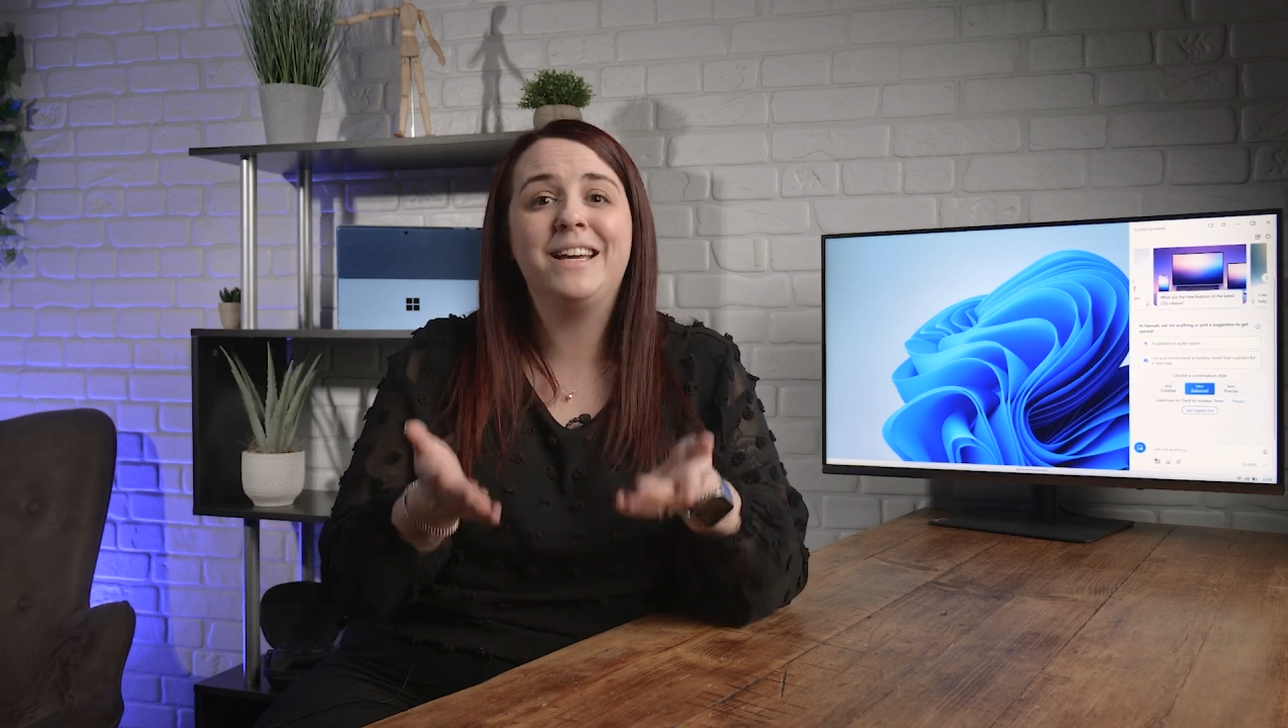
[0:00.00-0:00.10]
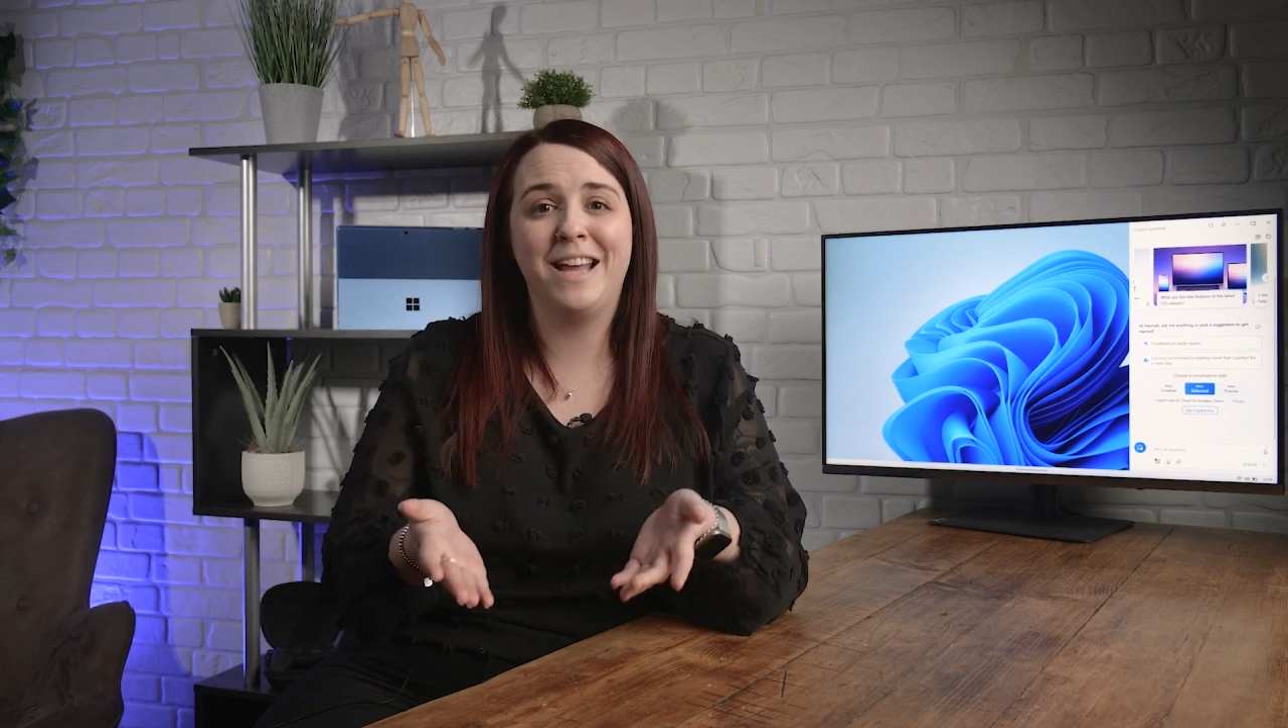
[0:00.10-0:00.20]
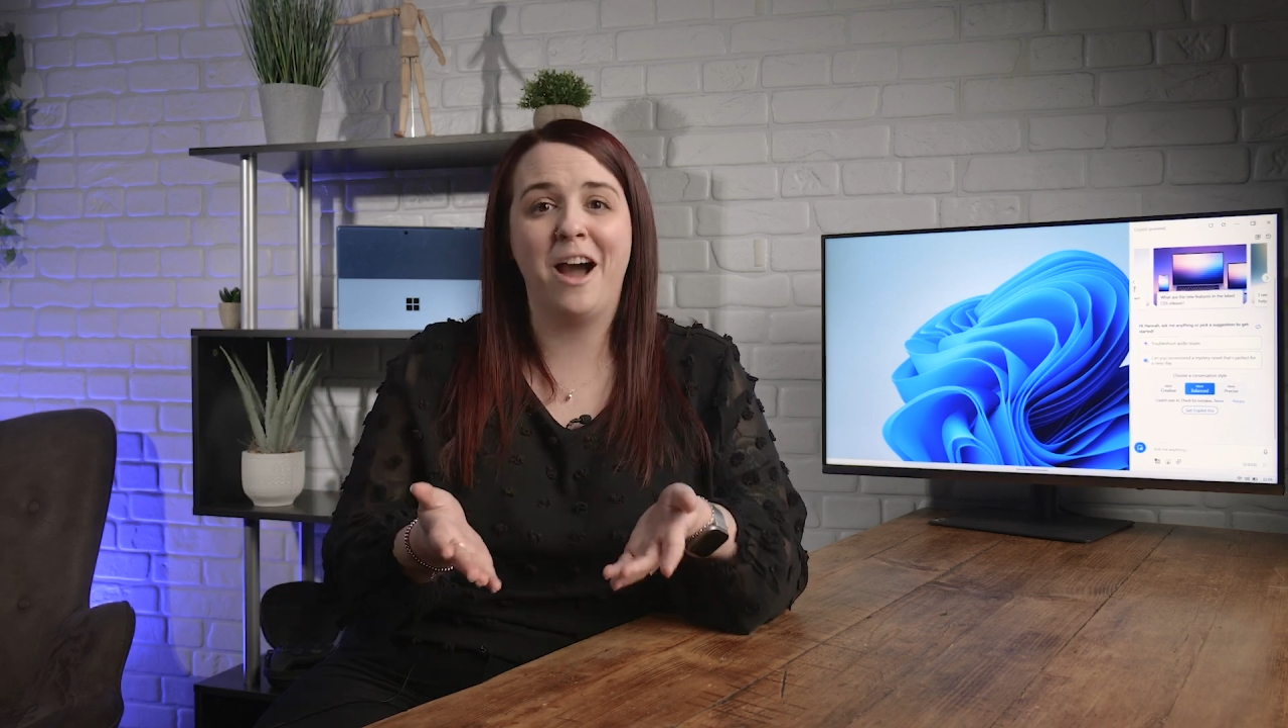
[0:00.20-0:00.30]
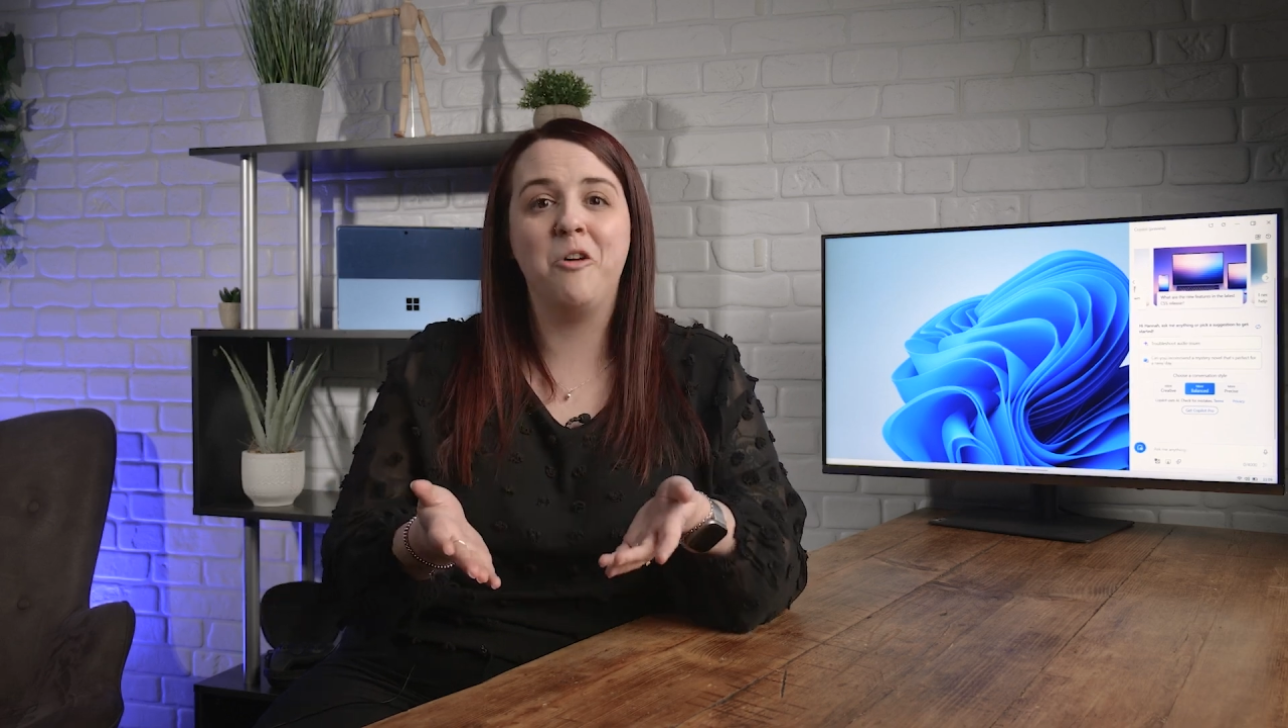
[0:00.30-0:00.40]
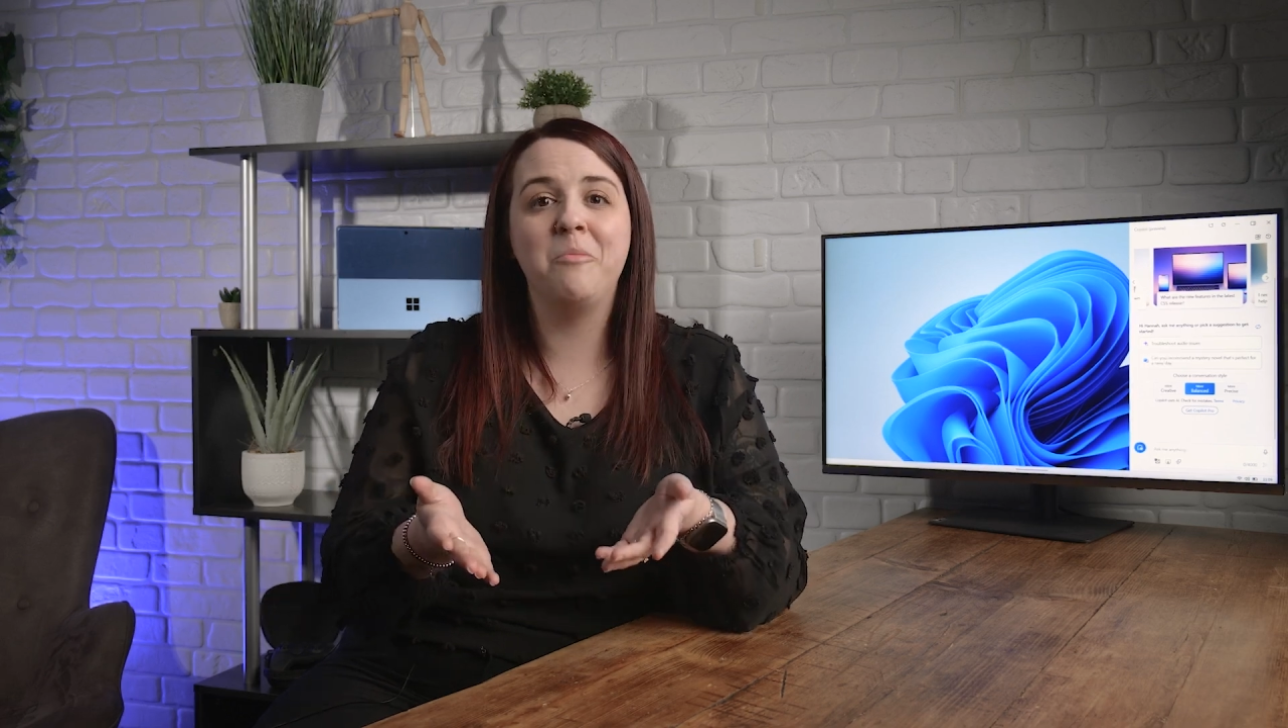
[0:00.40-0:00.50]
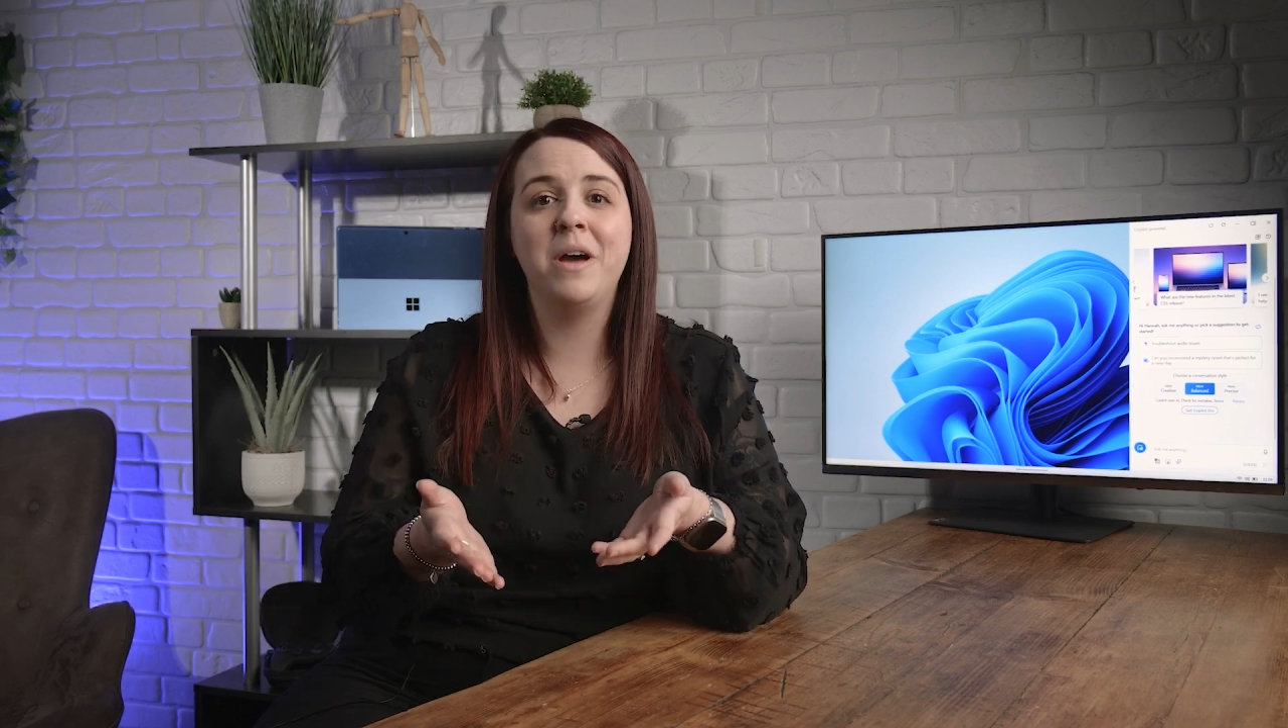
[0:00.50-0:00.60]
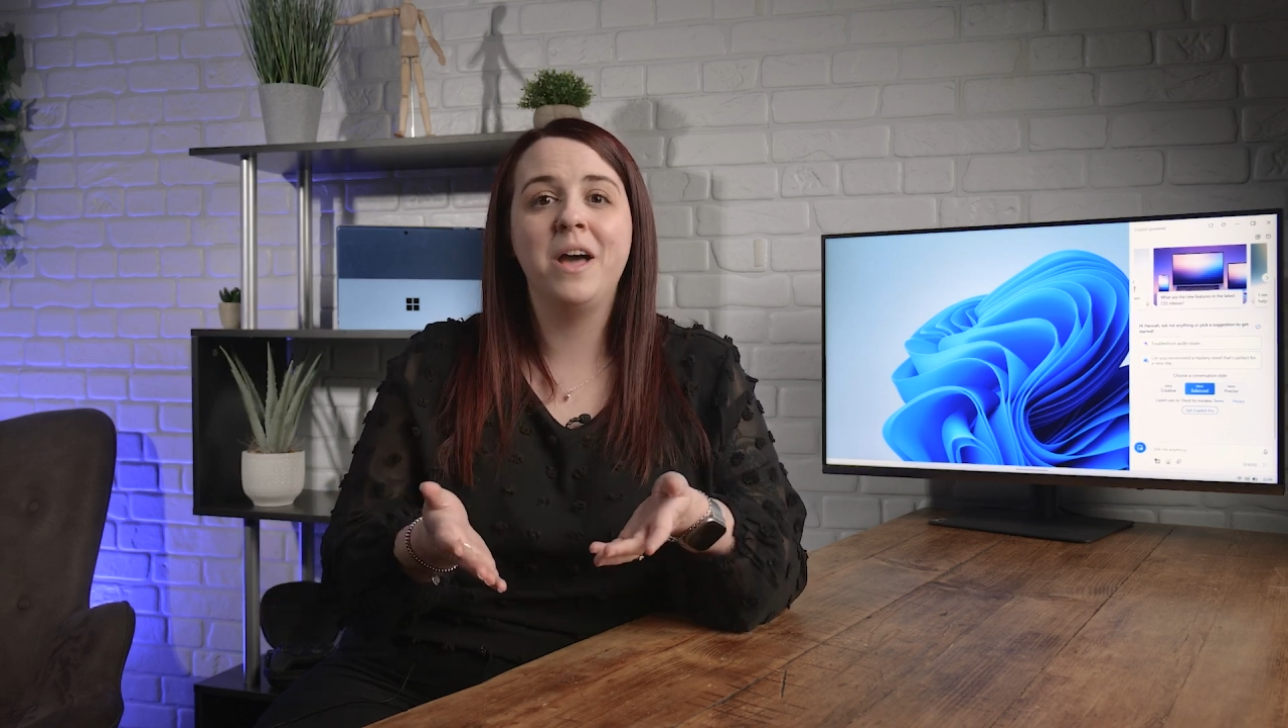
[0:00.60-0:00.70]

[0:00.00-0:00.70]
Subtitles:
can help.